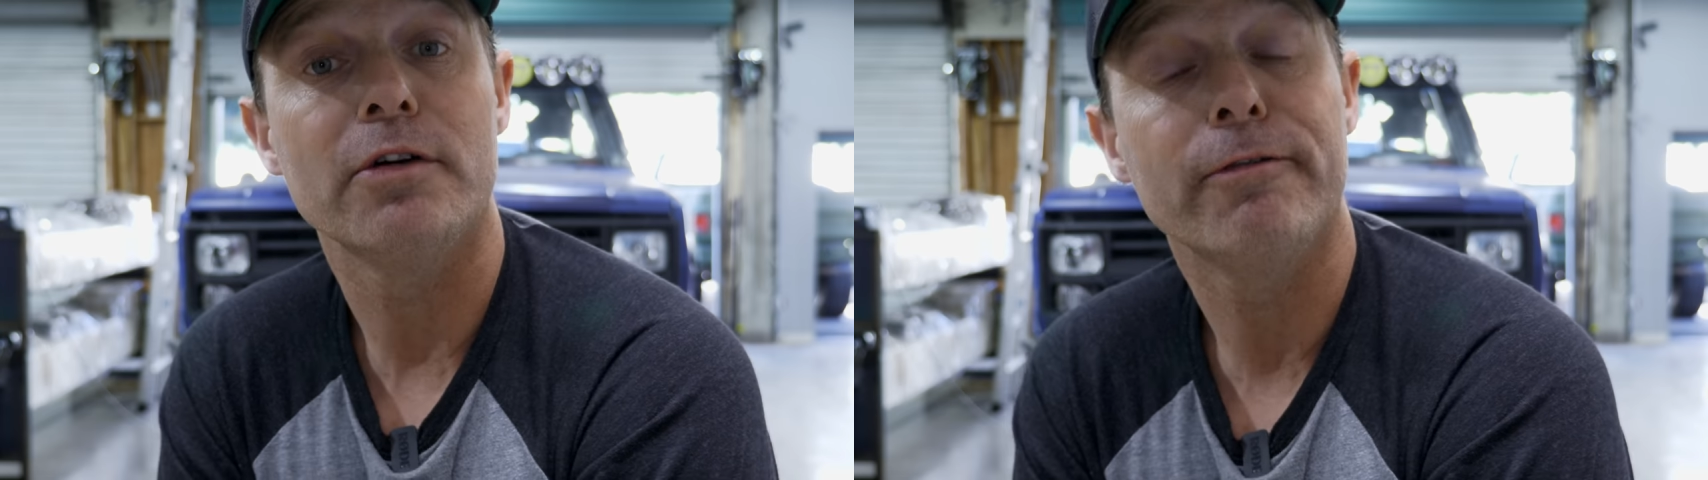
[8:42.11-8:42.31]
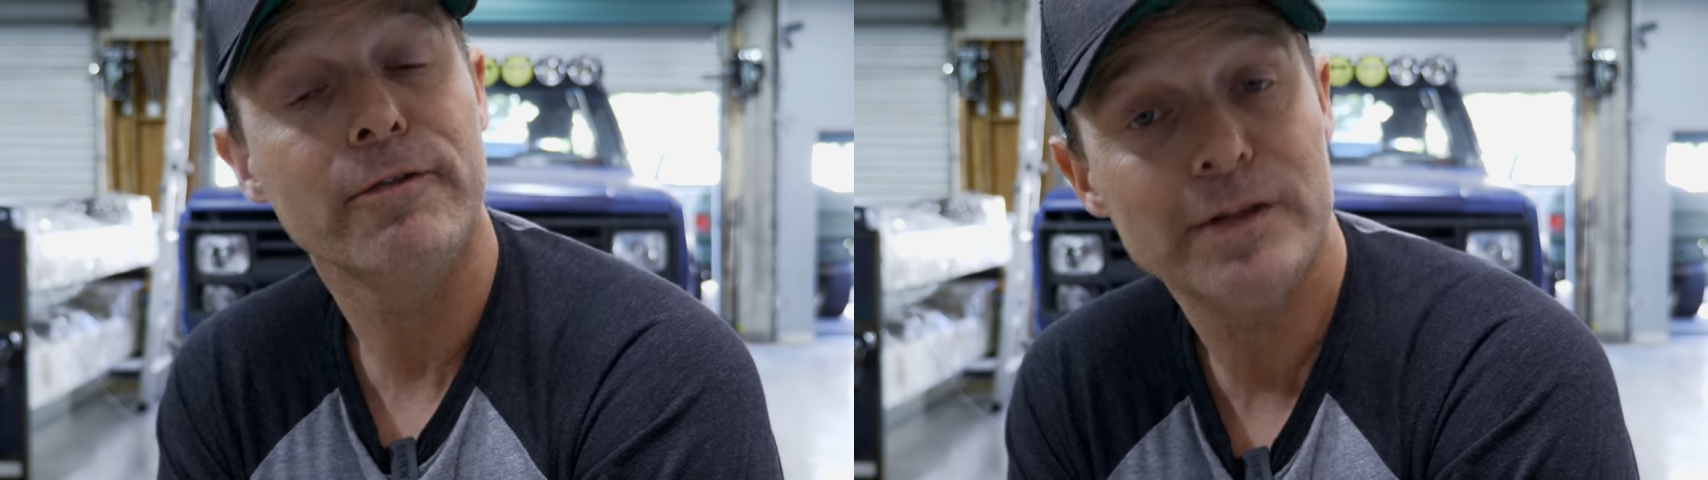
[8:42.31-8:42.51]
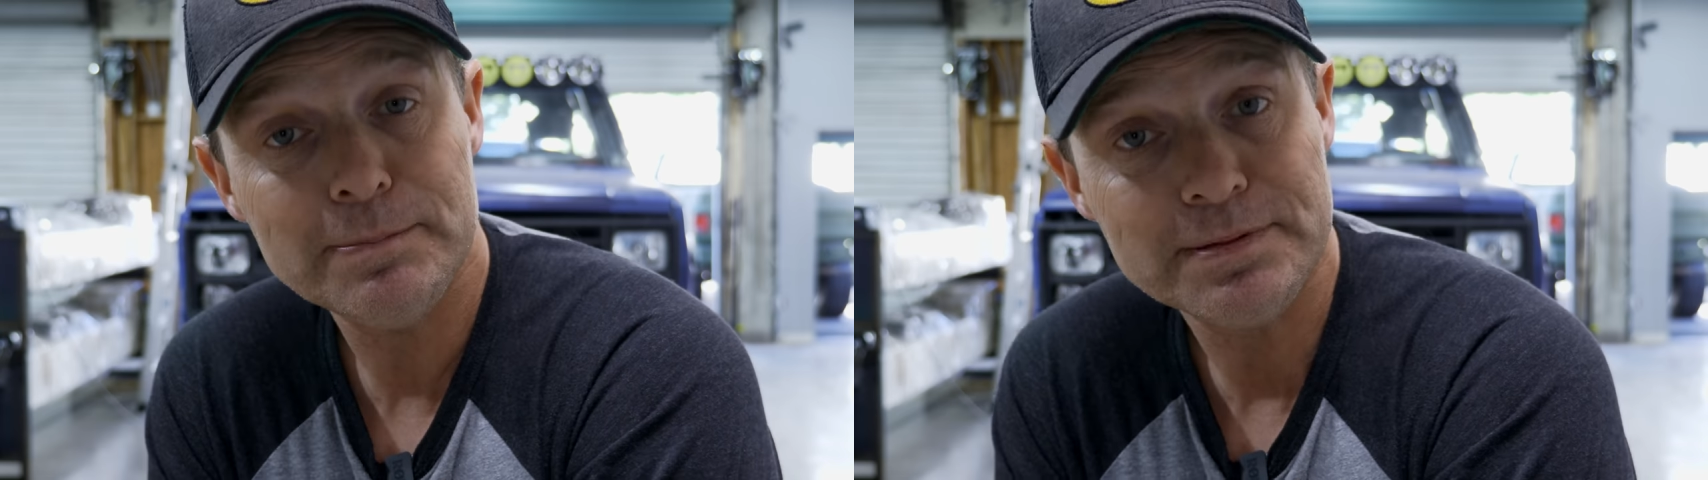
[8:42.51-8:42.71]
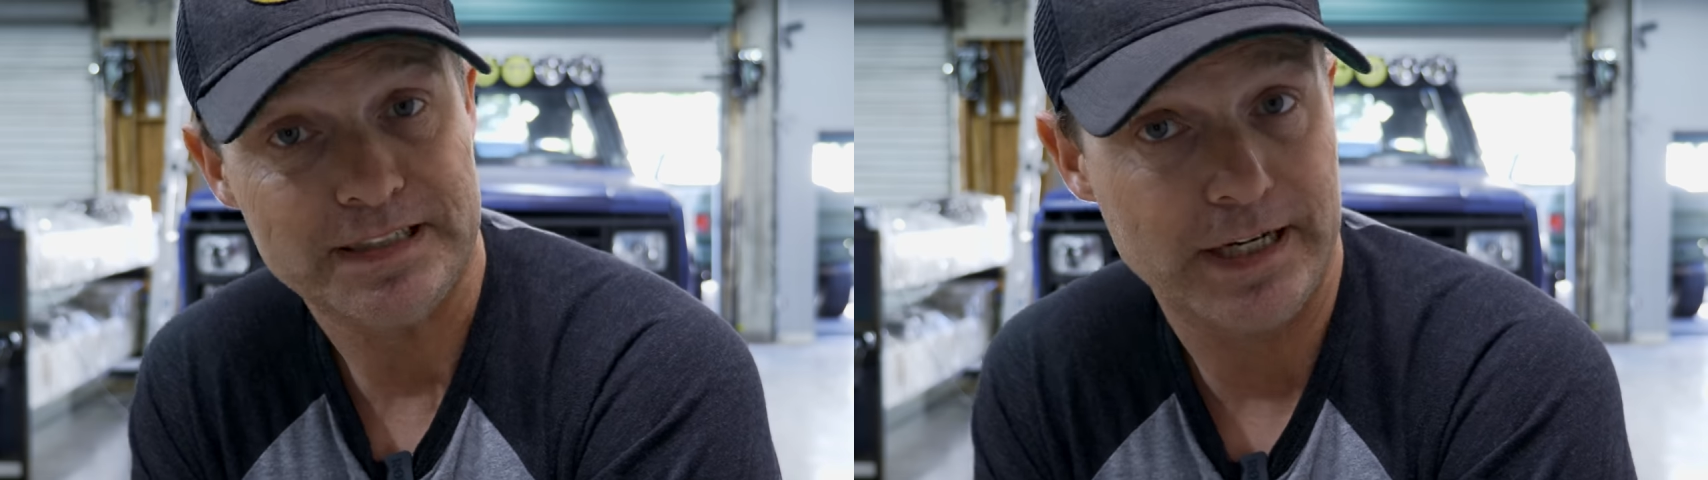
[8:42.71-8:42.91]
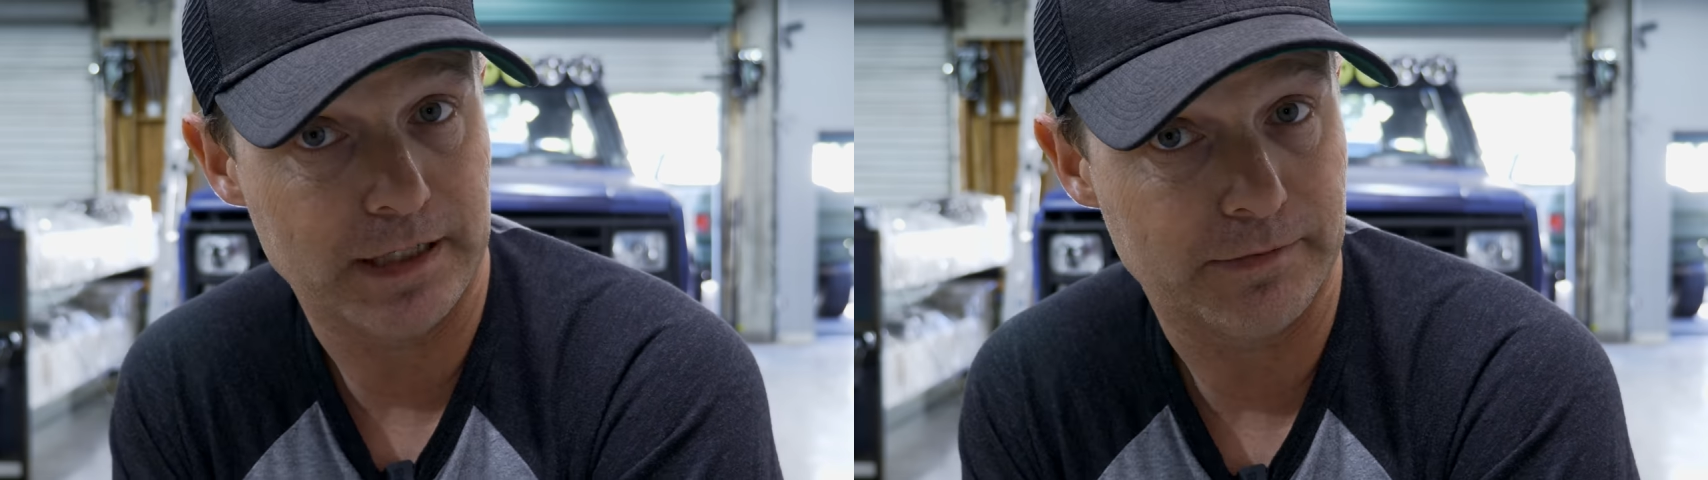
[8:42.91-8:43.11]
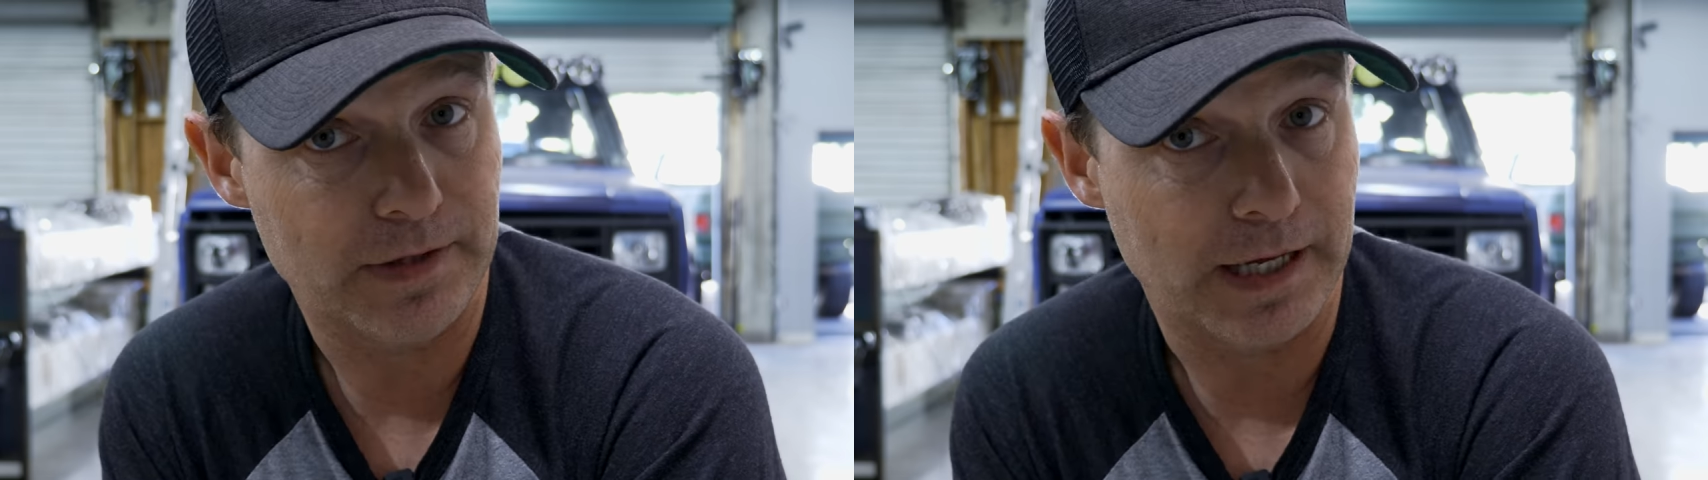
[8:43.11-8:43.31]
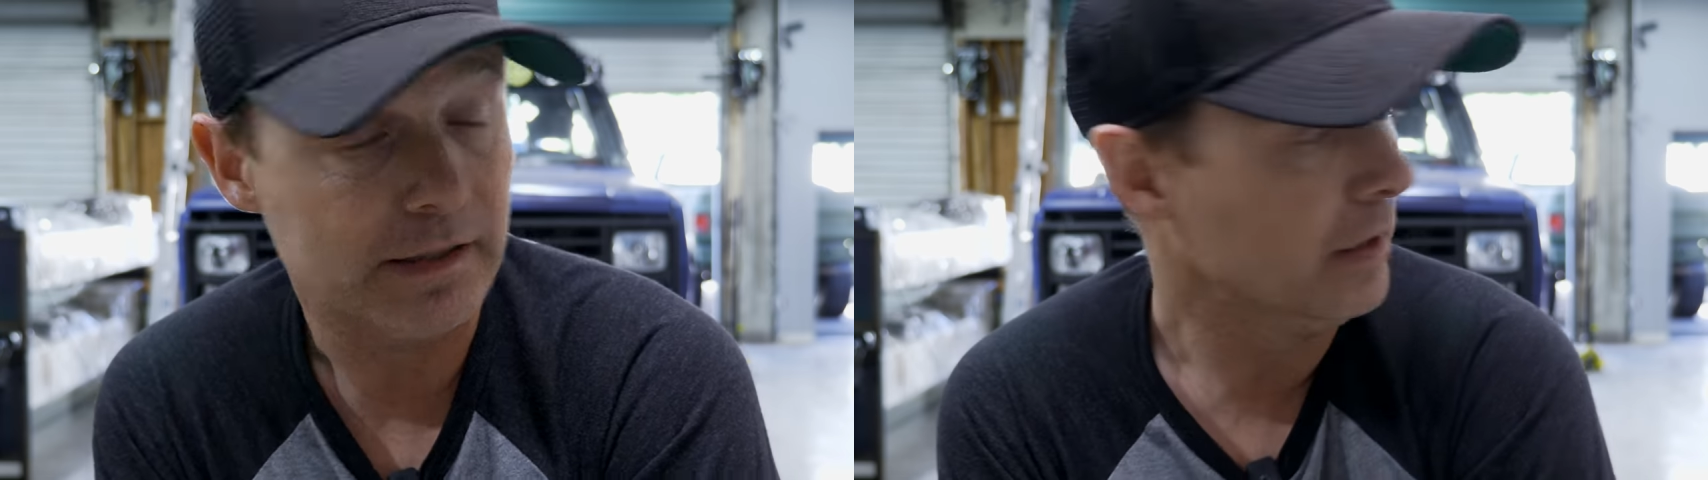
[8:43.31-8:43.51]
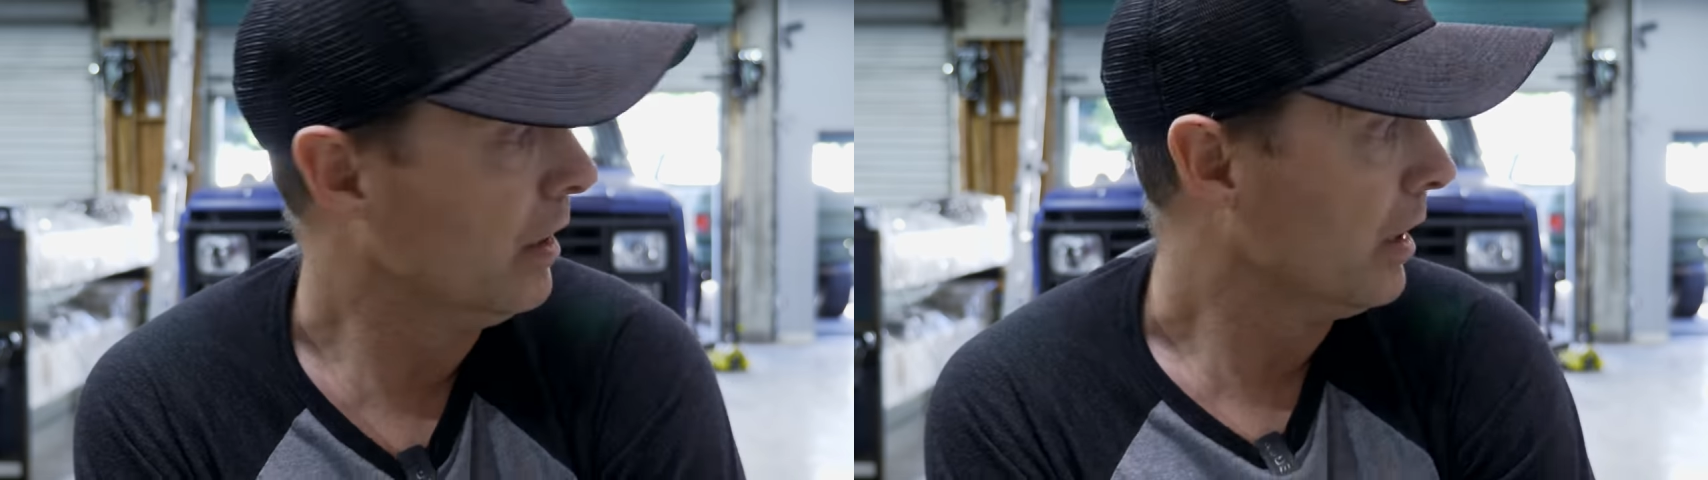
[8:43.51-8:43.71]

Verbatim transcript: flip side of that,